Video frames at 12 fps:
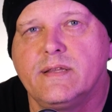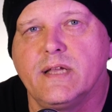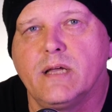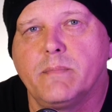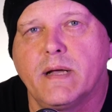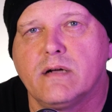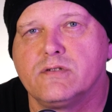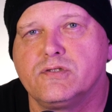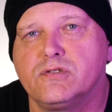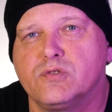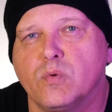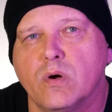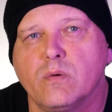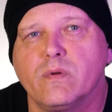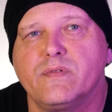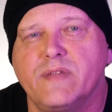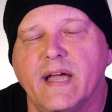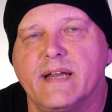DML is used to work
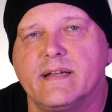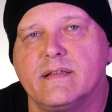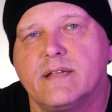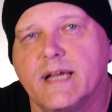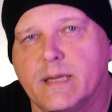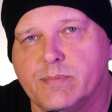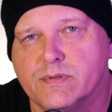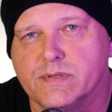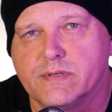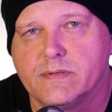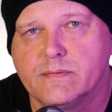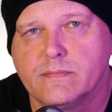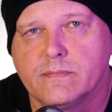with data in tables.